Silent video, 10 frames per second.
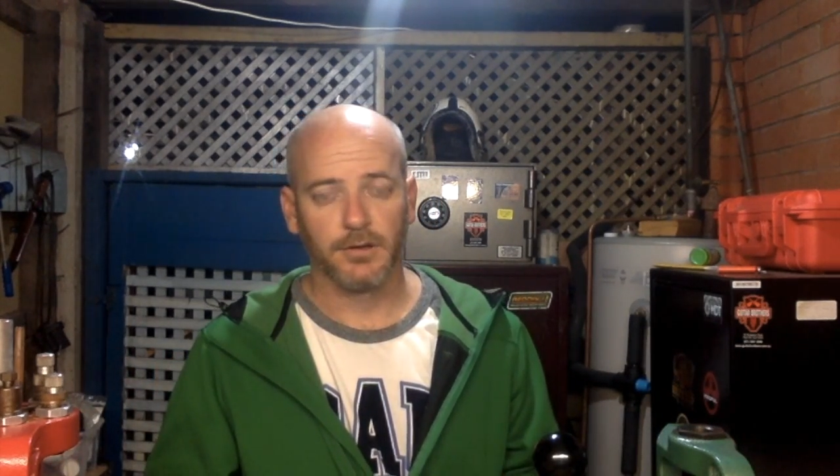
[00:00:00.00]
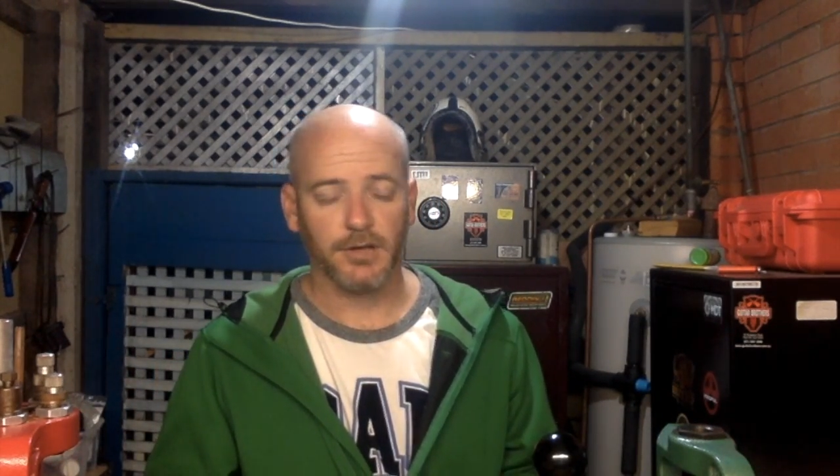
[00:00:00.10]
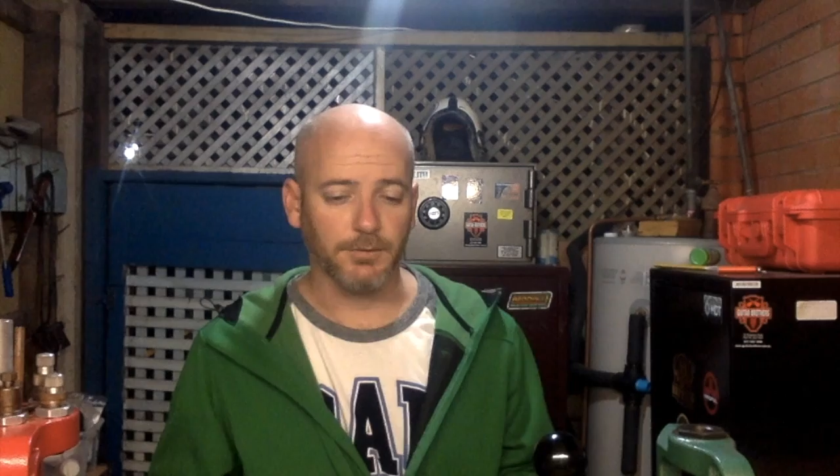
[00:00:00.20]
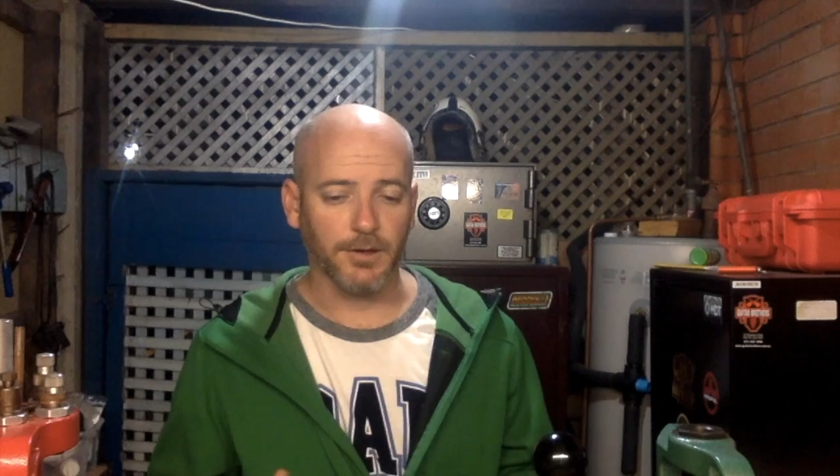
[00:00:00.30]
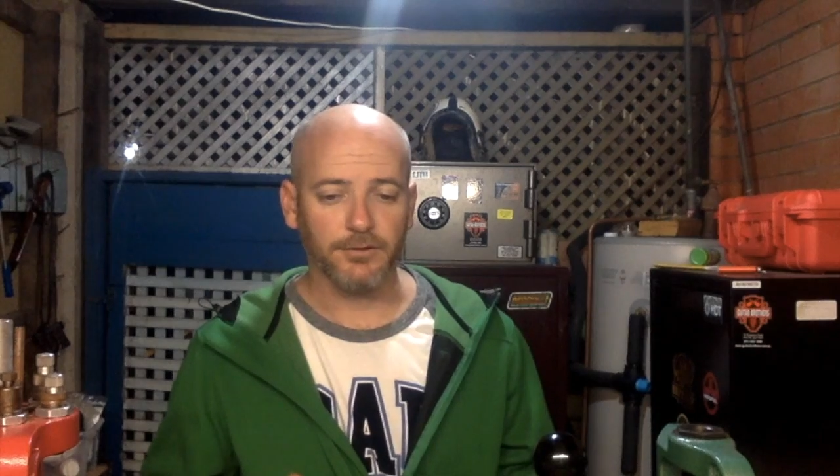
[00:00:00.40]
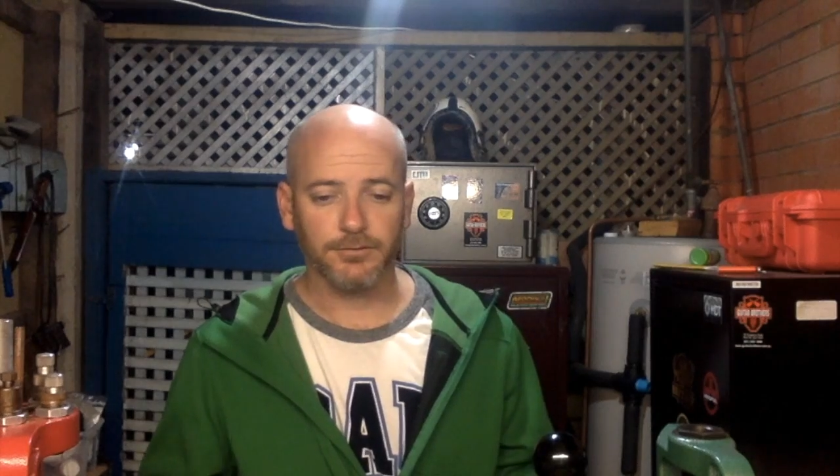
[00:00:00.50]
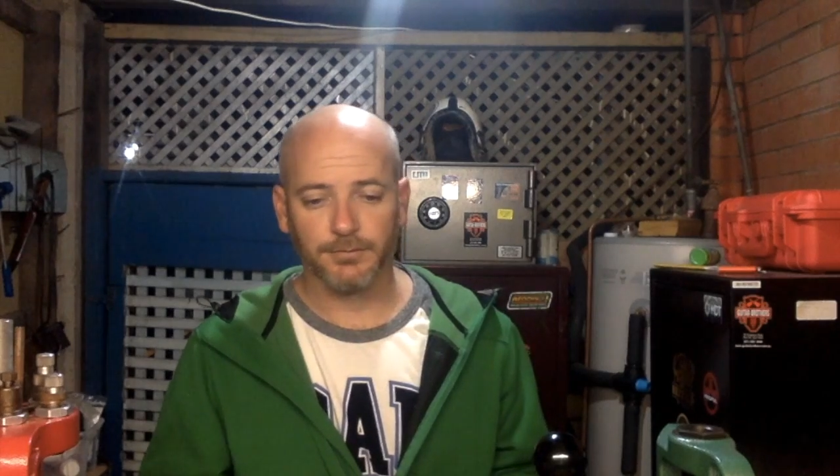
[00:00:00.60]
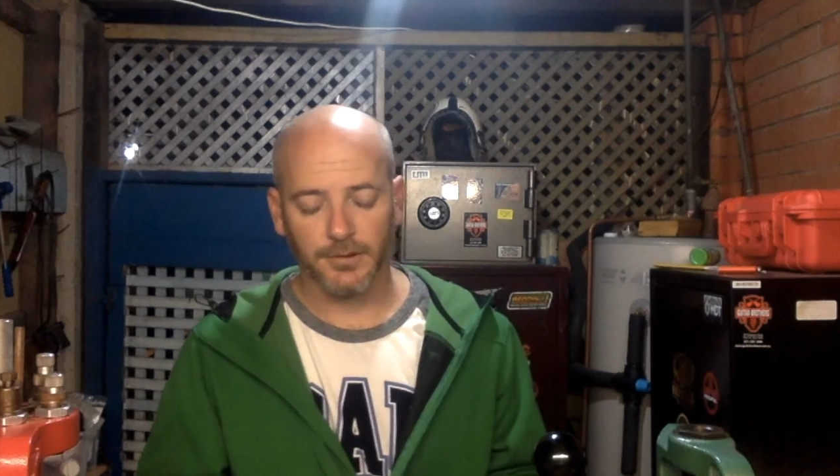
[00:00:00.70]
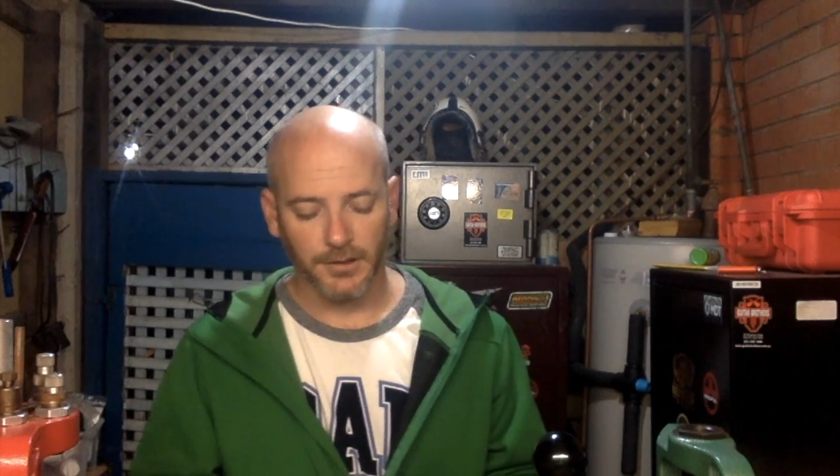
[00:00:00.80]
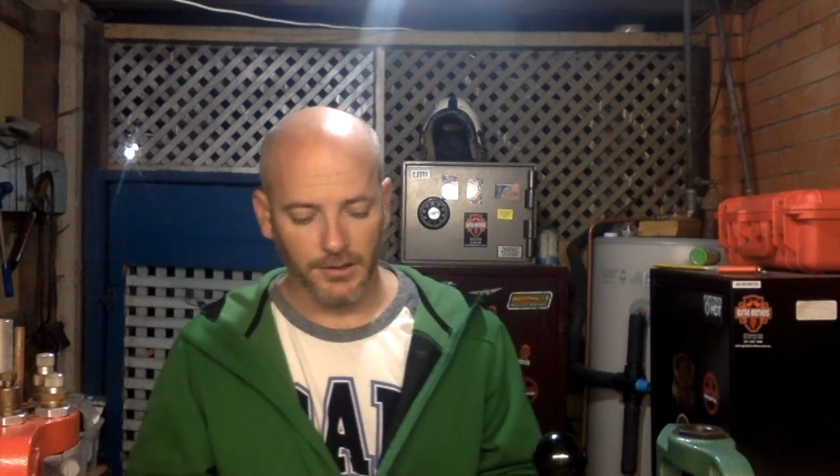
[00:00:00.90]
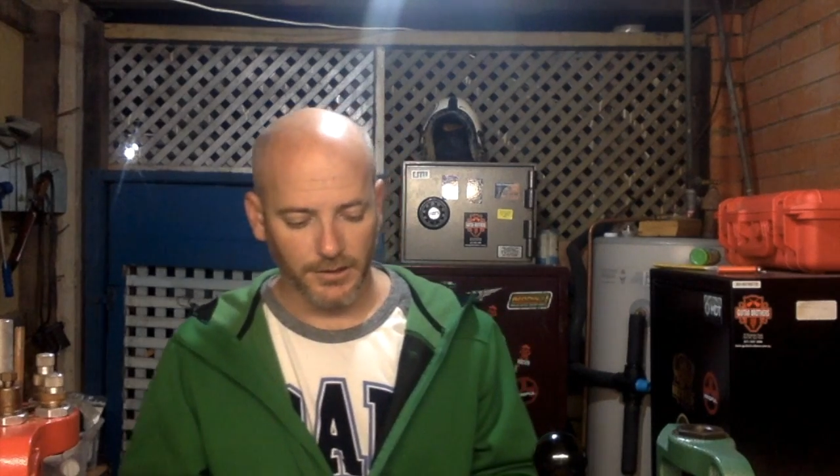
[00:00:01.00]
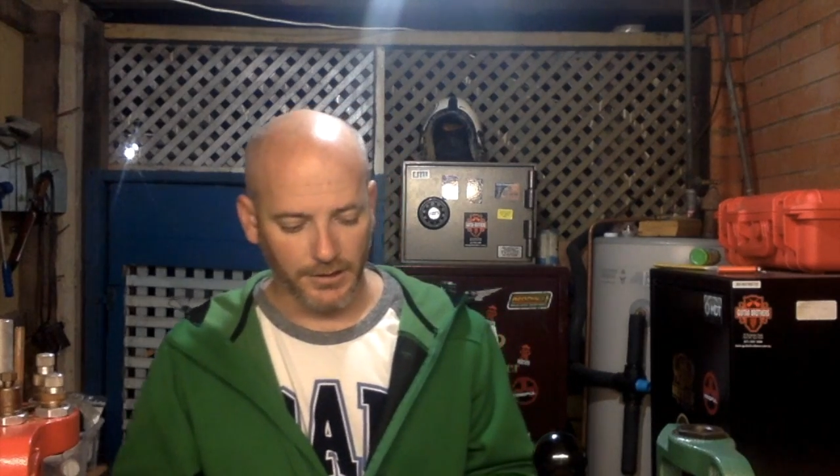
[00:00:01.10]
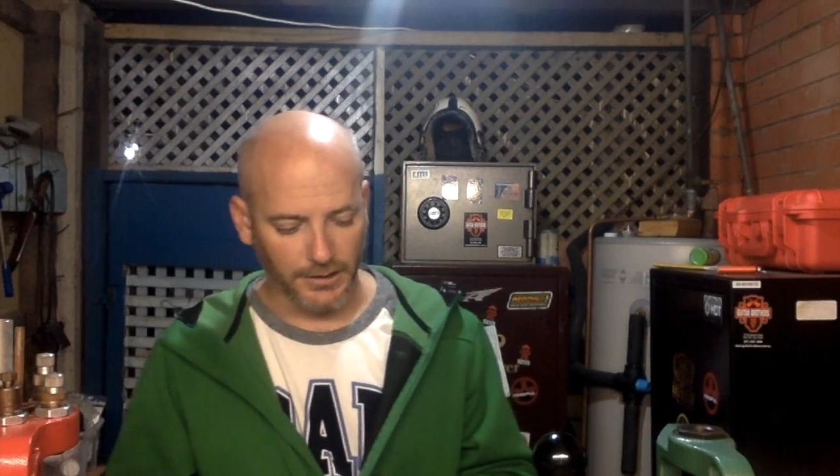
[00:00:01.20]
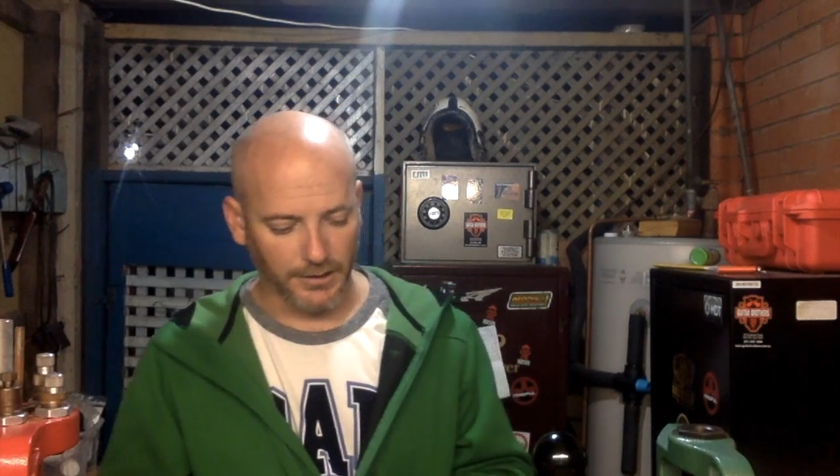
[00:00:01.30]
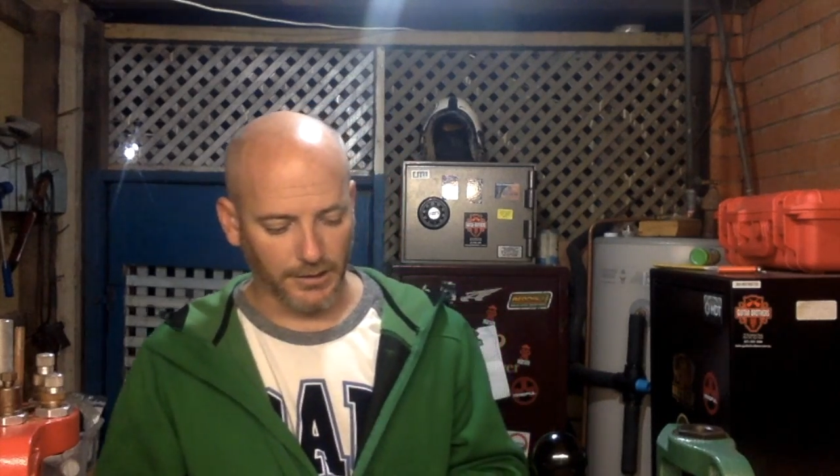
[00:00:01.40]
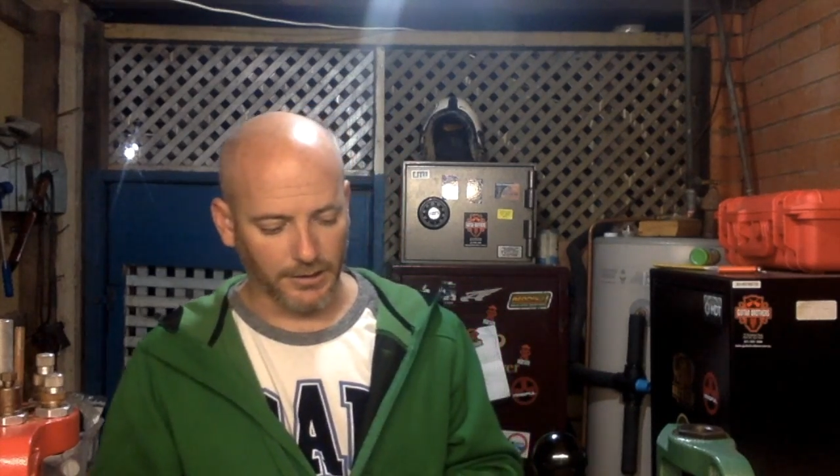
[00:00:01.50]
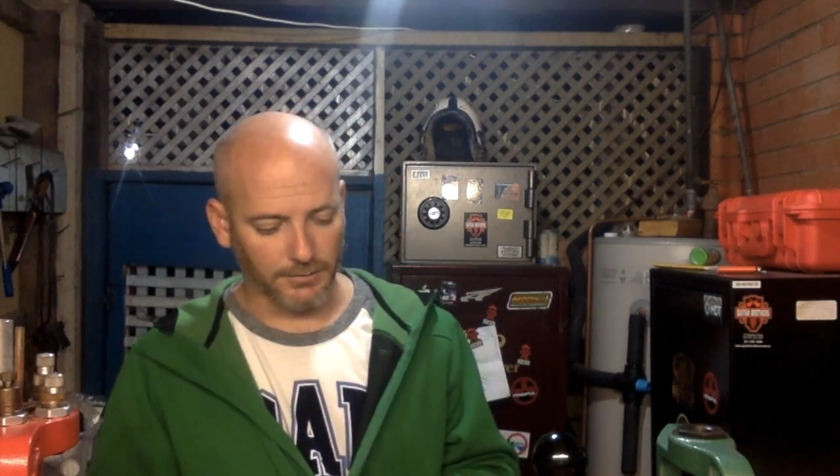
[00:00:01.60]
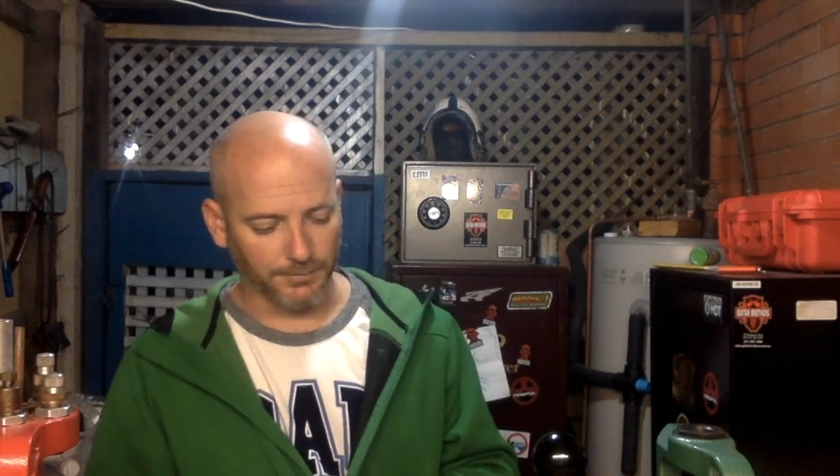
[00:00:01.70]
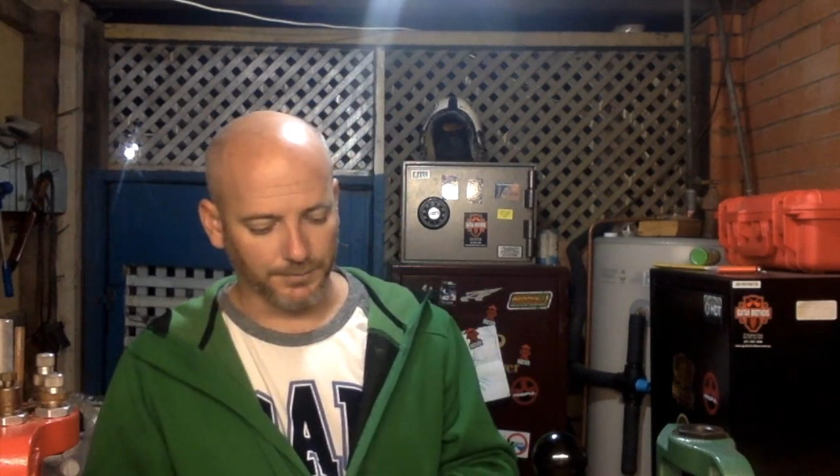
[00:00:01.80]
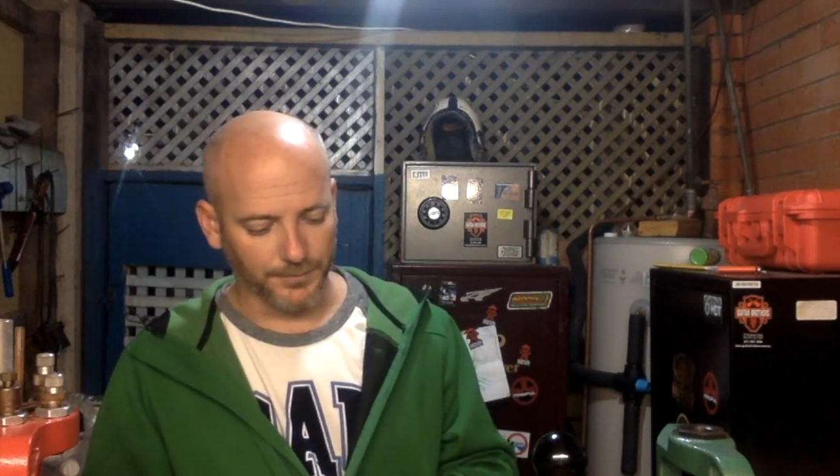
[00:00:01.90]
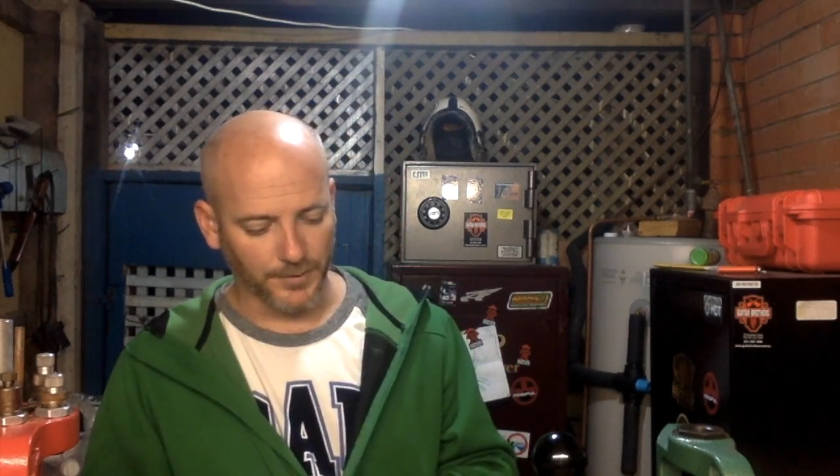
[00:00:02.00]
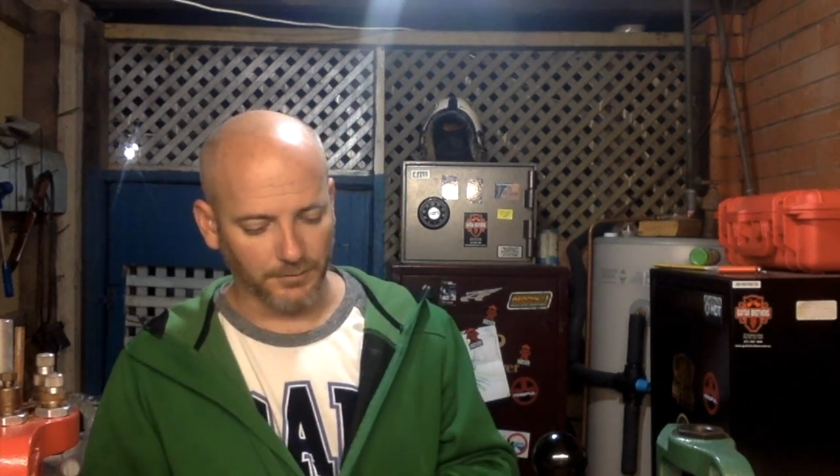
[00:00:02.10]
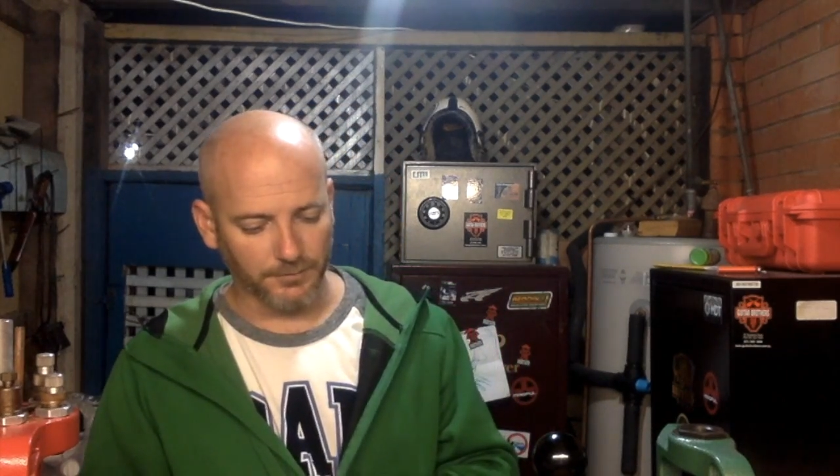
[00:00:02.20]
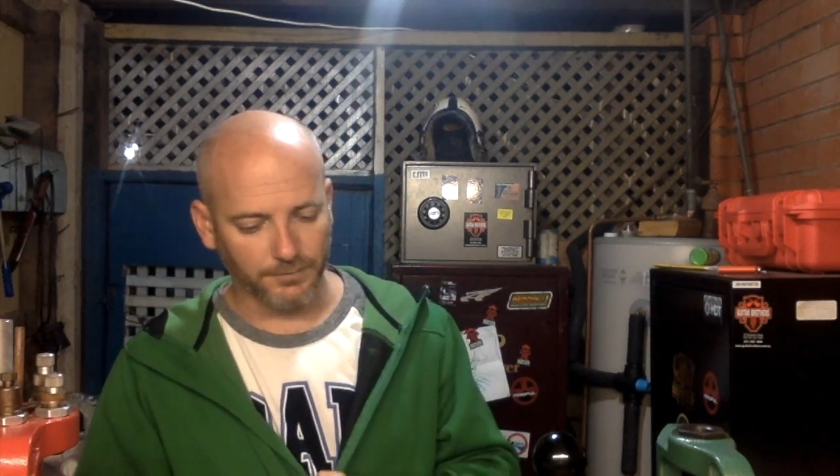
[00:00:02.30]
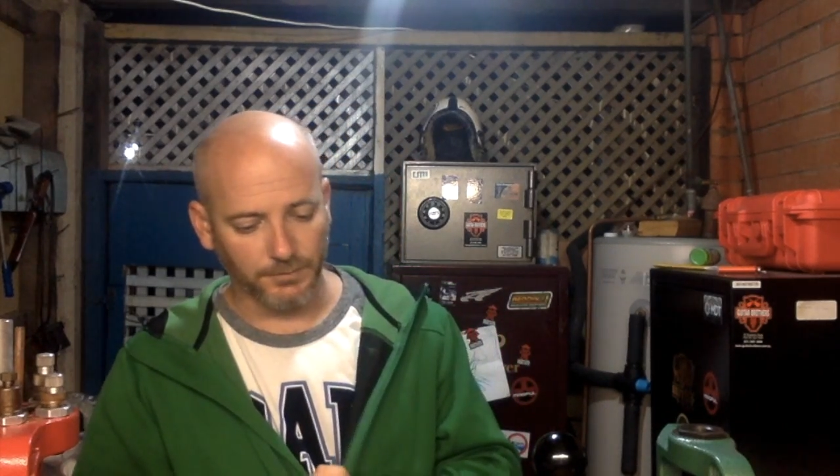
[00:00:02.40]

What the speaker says: Anyways, I've